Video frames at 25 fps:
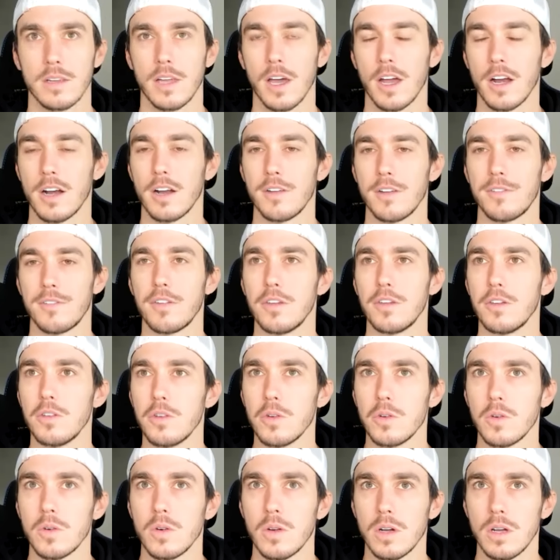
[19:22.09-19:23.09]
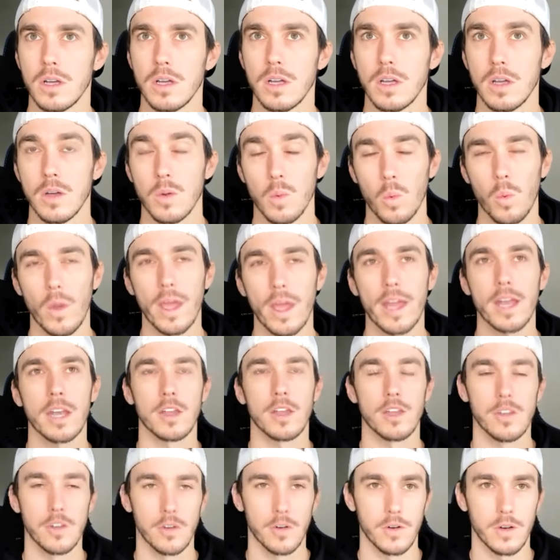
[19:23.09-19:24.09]
Gunnar, if you win,
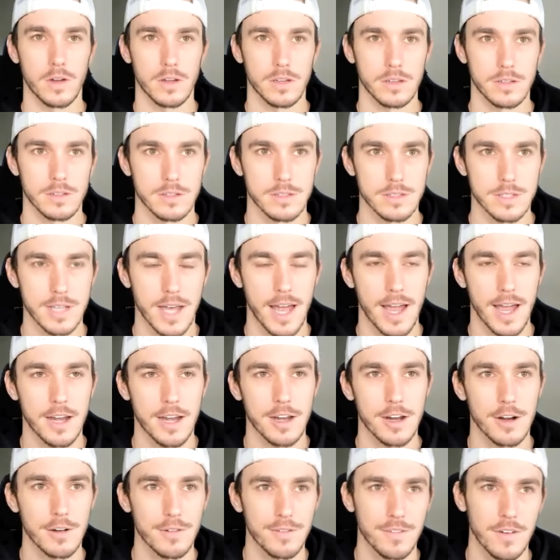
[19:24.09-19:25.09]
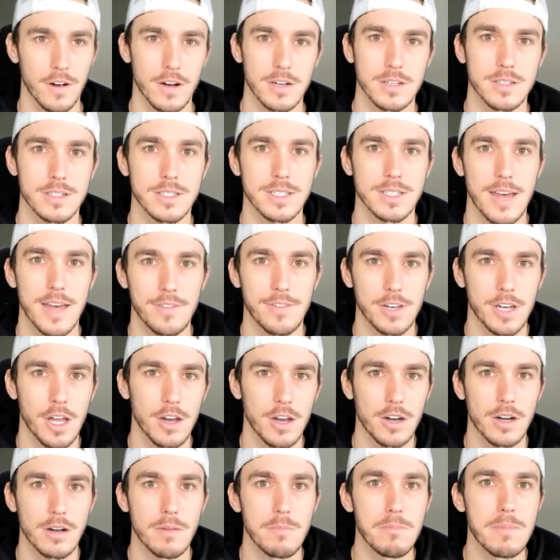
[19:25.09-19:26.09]
you sign your first seven
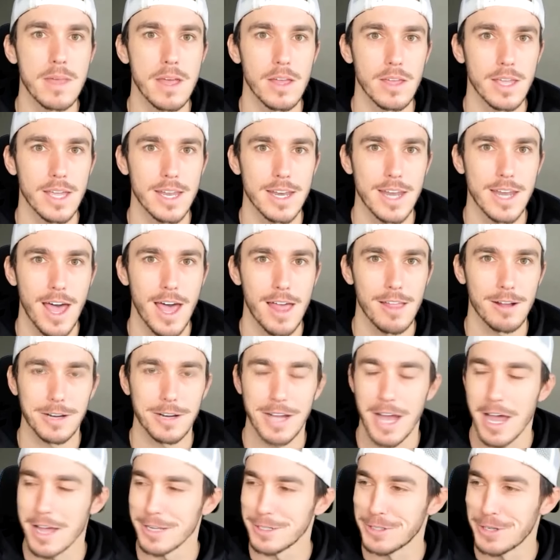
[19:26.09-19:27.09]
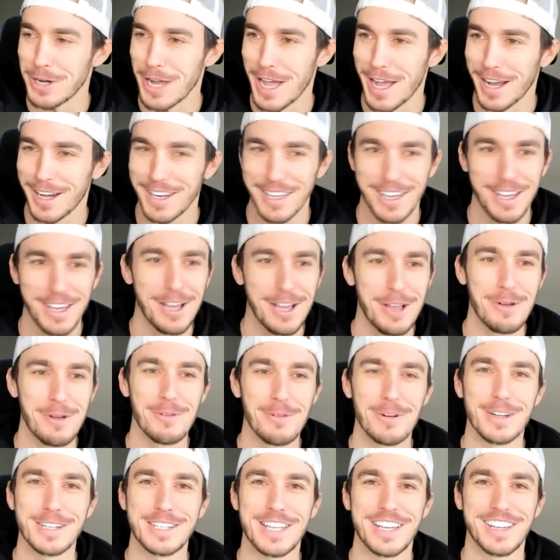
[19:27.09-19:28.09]
hundred million dollar contract.
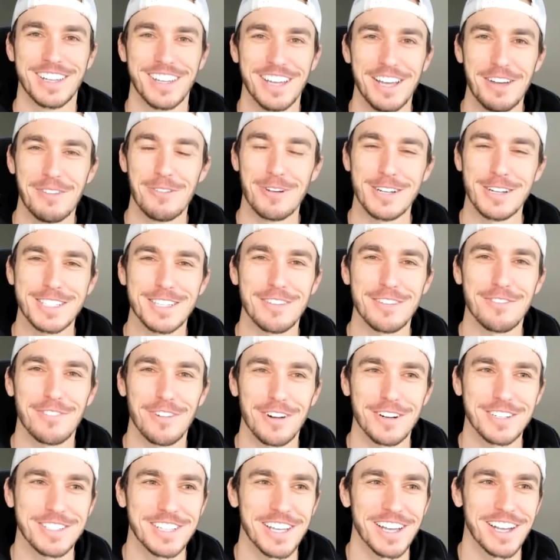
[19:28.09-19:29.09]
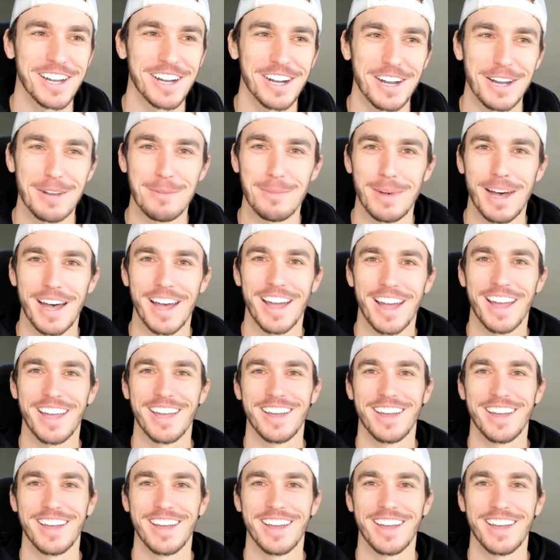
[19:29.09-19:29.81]
What's what's the first thing you're gonna buy?